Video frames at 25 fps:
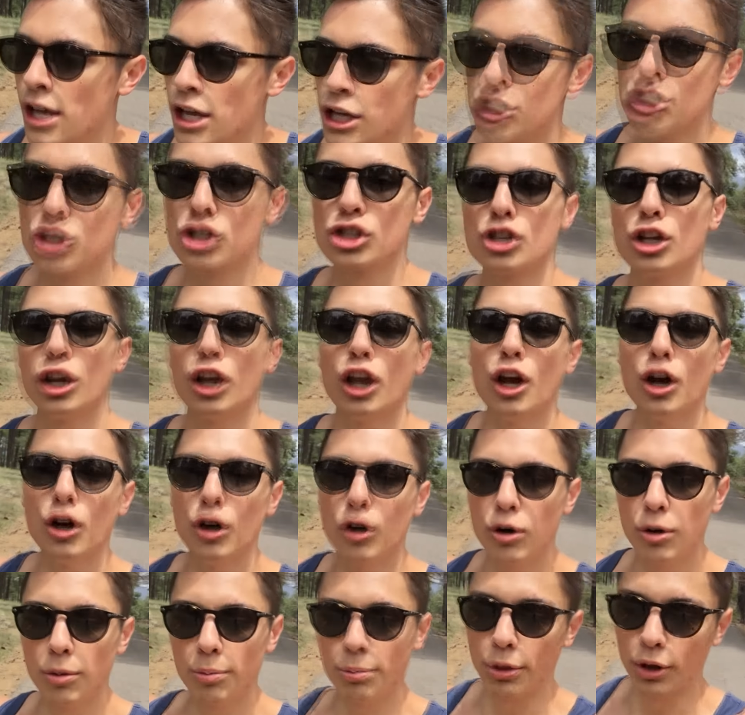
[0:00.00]

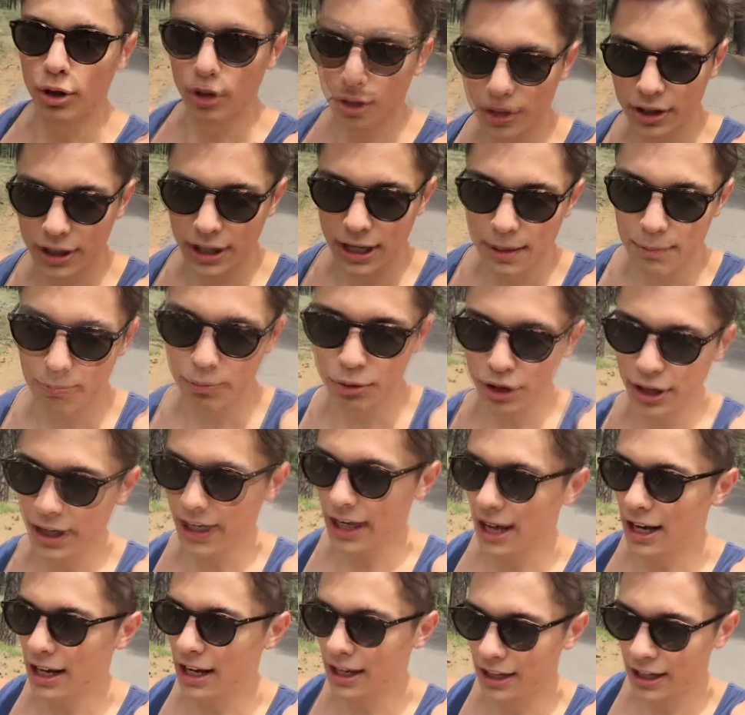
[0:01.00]
slow bulk,
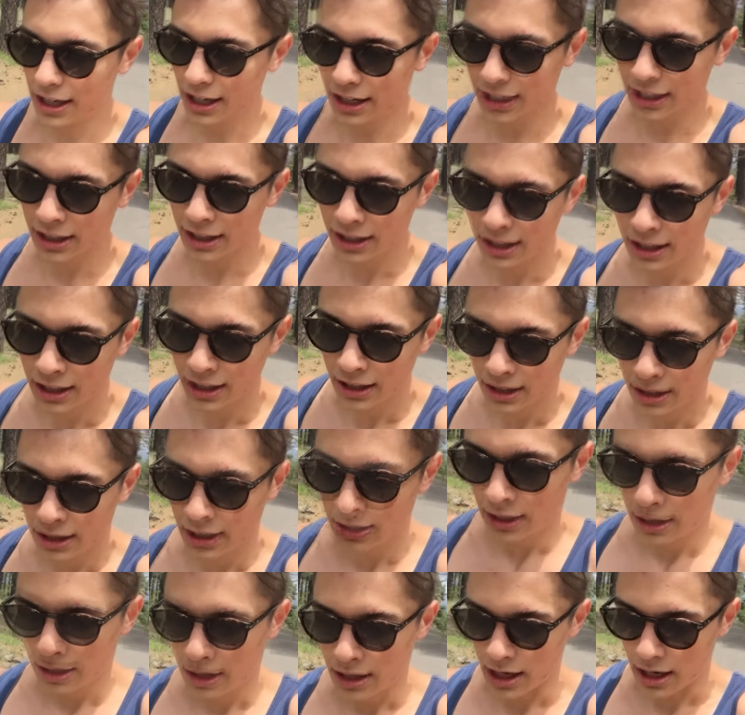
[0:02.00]
putting on
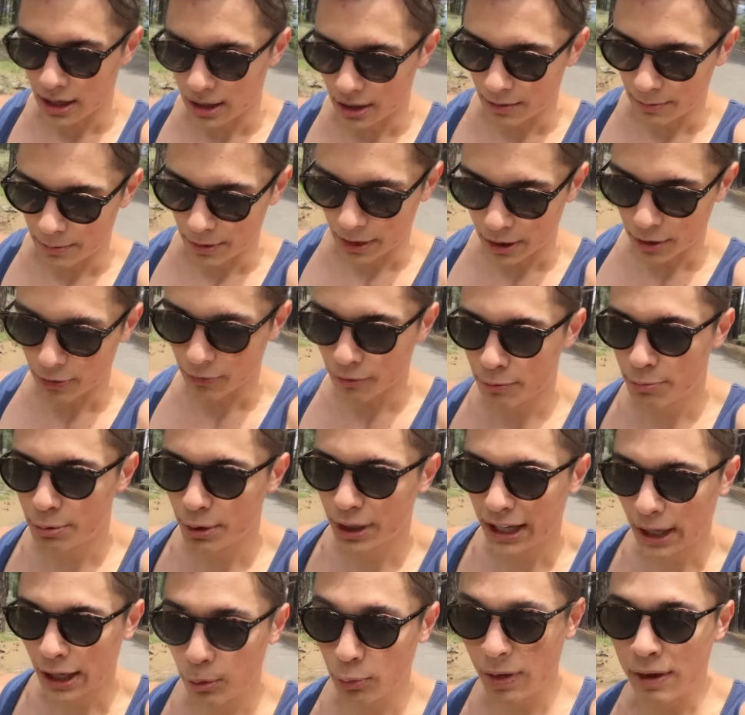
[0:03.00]
um,
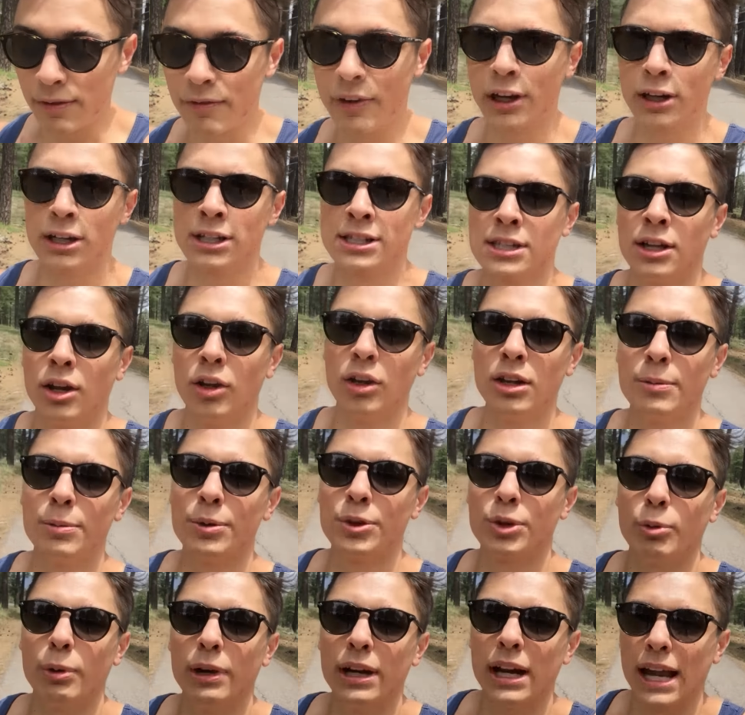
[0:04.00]
putting on weight very slowly,
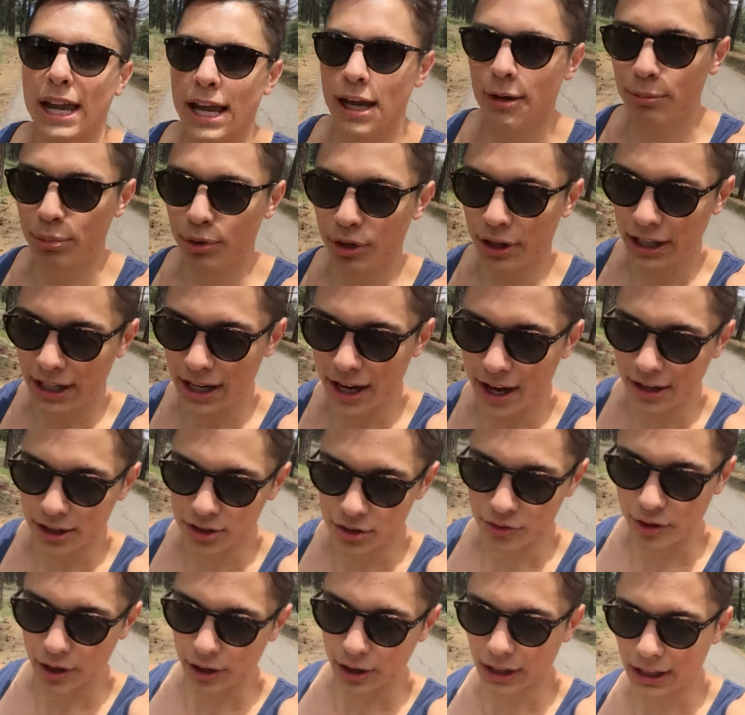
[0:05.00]
but the weight I am putting on
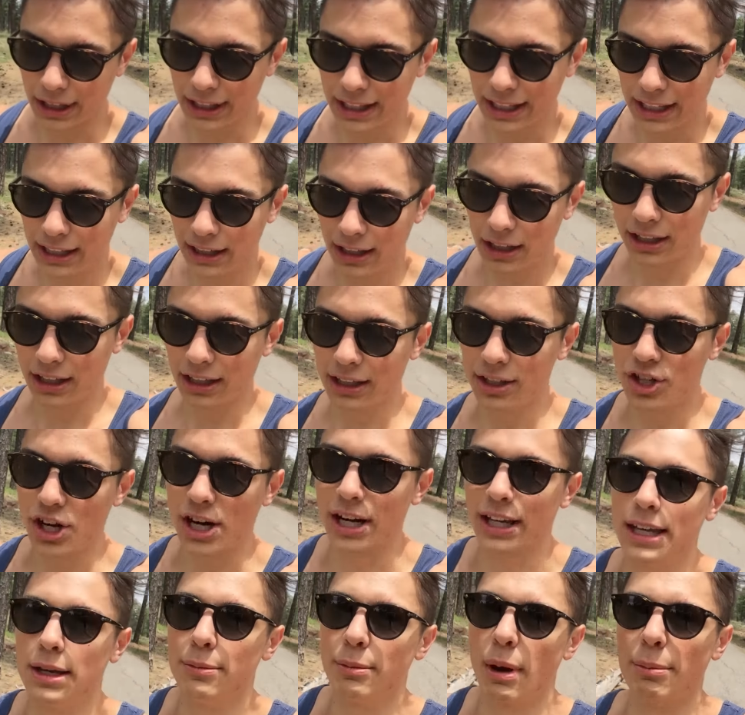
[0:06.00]
is very lean,
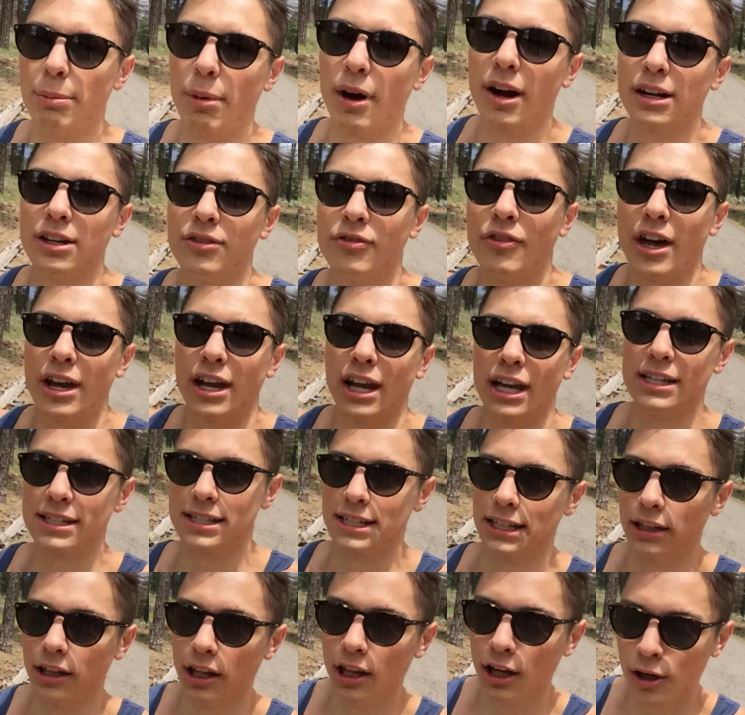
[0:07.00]
trying to keep my body fat
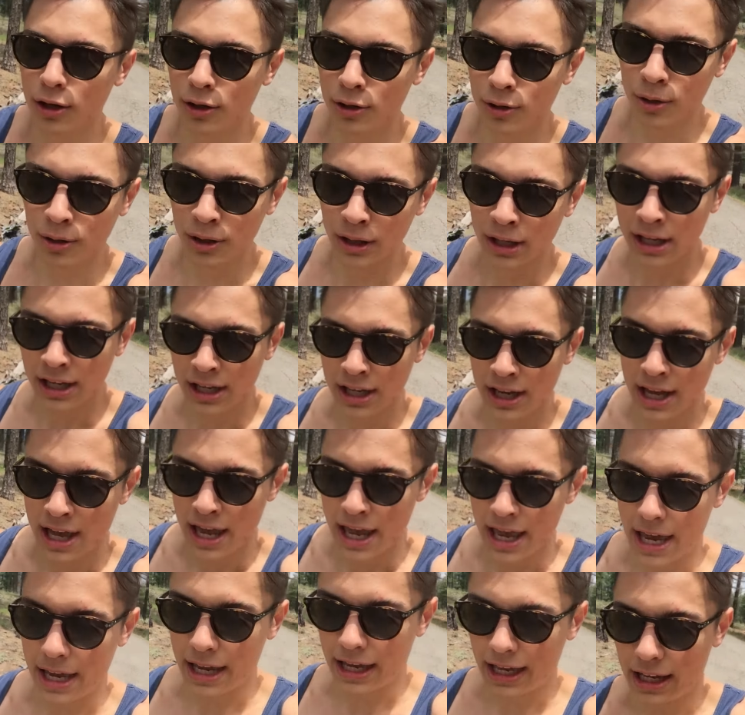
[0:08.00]
nice and low.
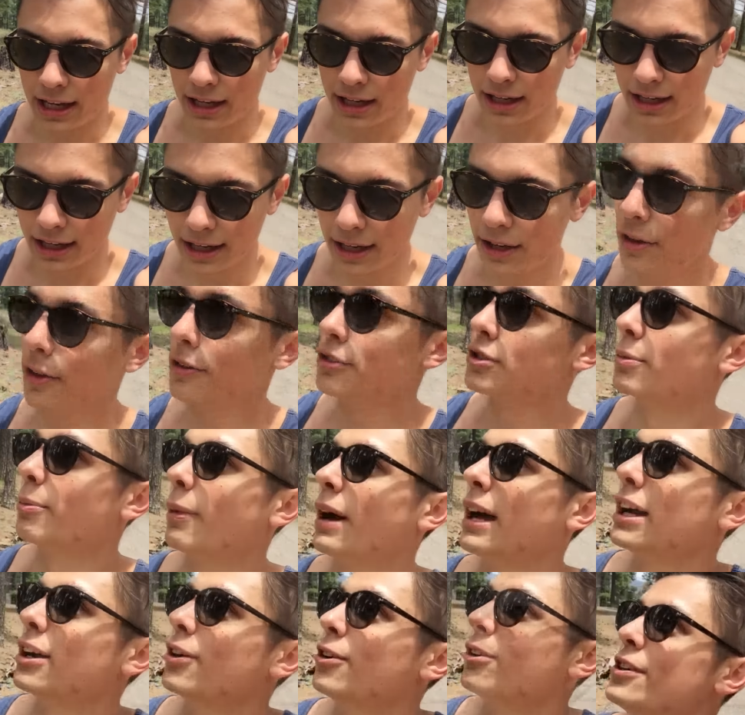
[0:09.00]
And those are
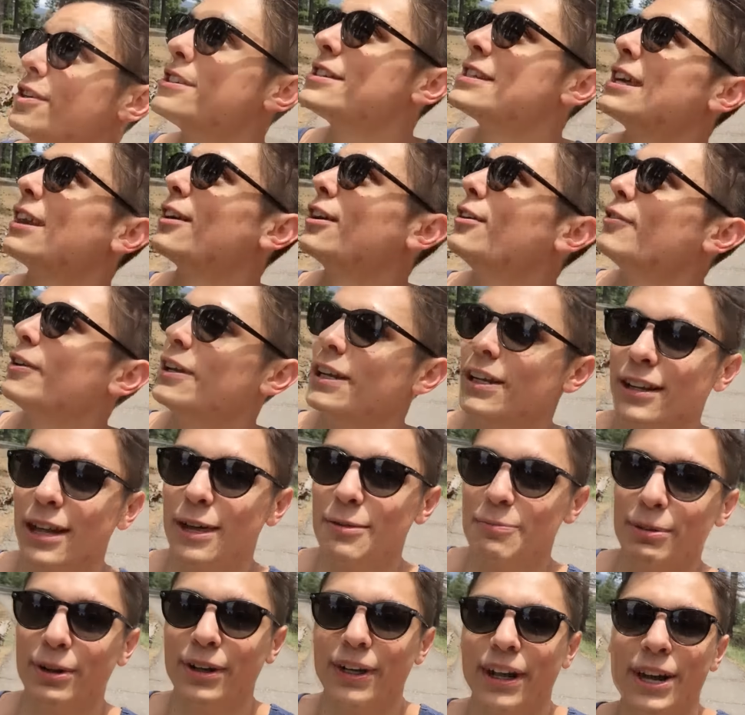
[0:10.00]
my goals. Sorry if you can hear
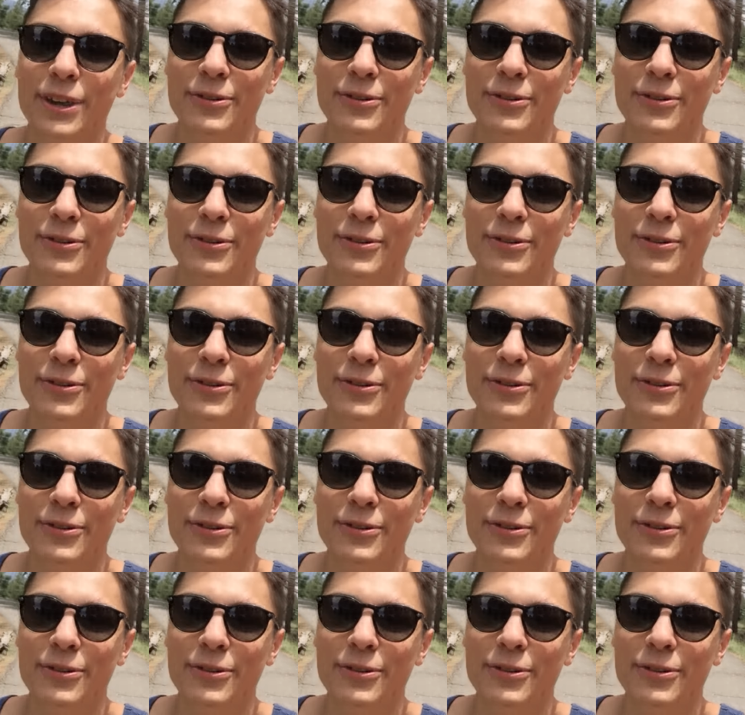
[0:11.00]
that bird